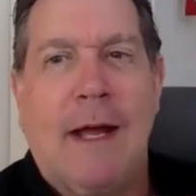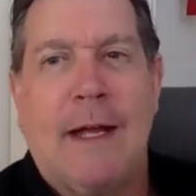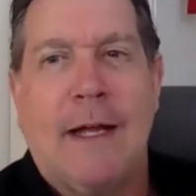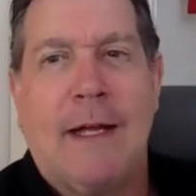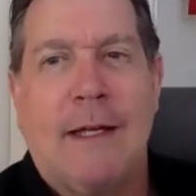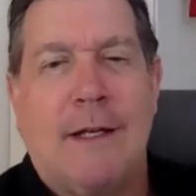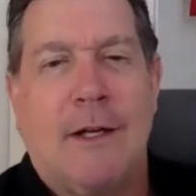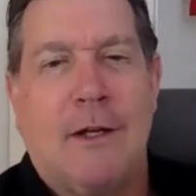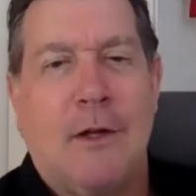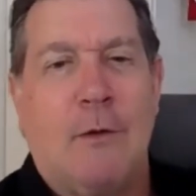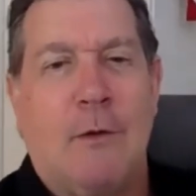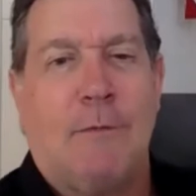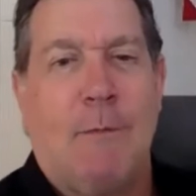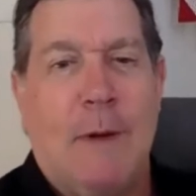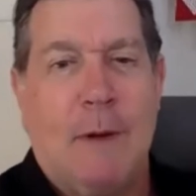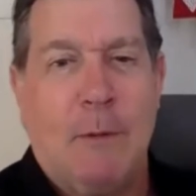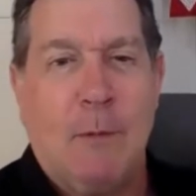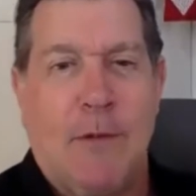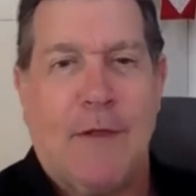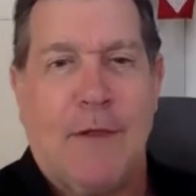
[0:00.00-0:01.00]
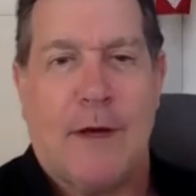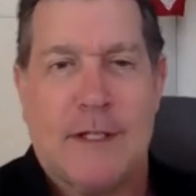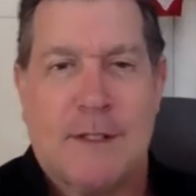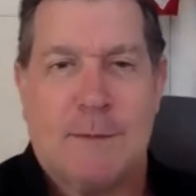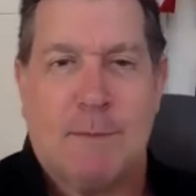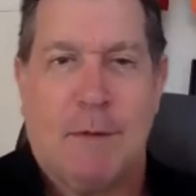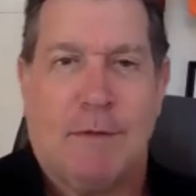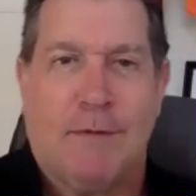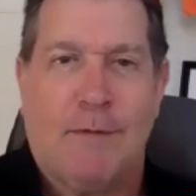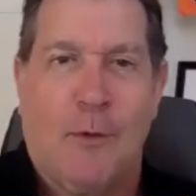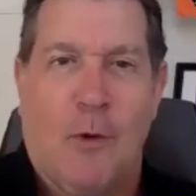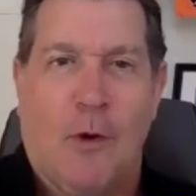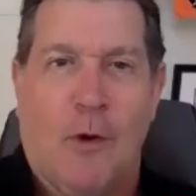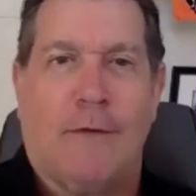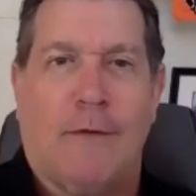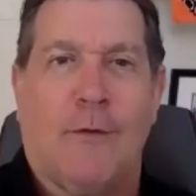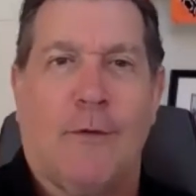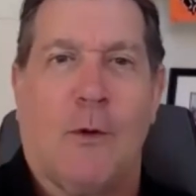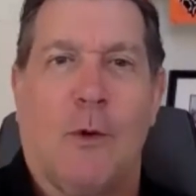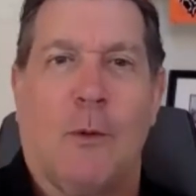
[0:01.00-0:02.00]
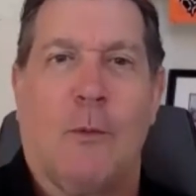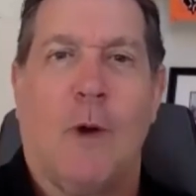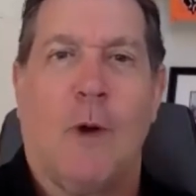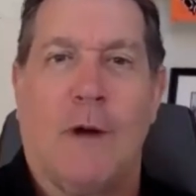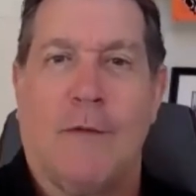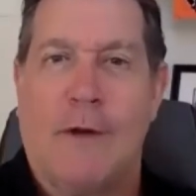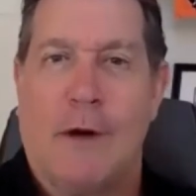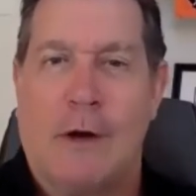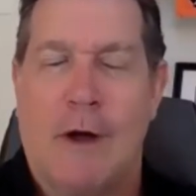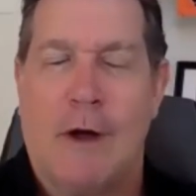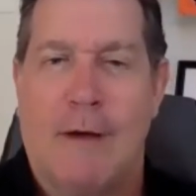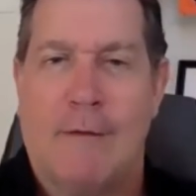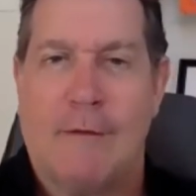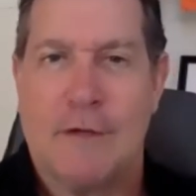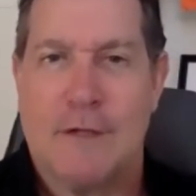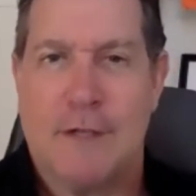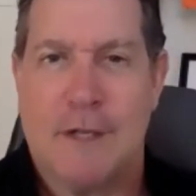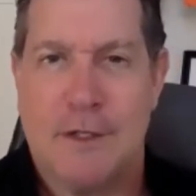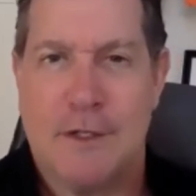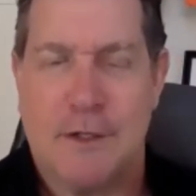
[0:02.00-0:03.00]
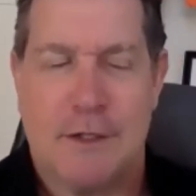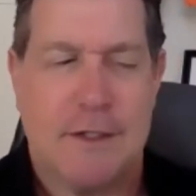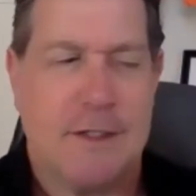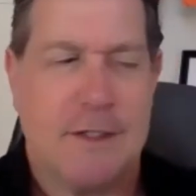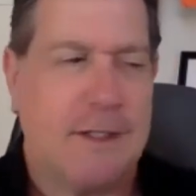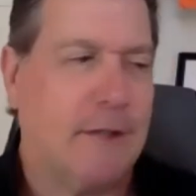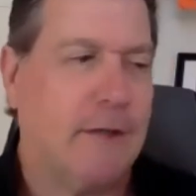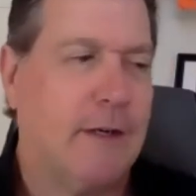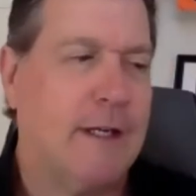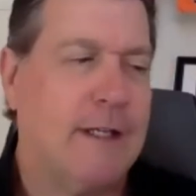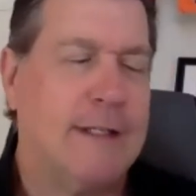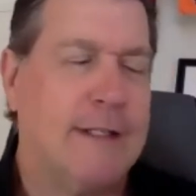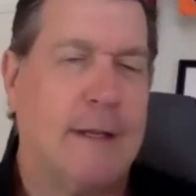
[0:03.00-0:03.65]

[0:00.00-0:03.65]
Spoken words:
You've been with us before for one of our conversation series.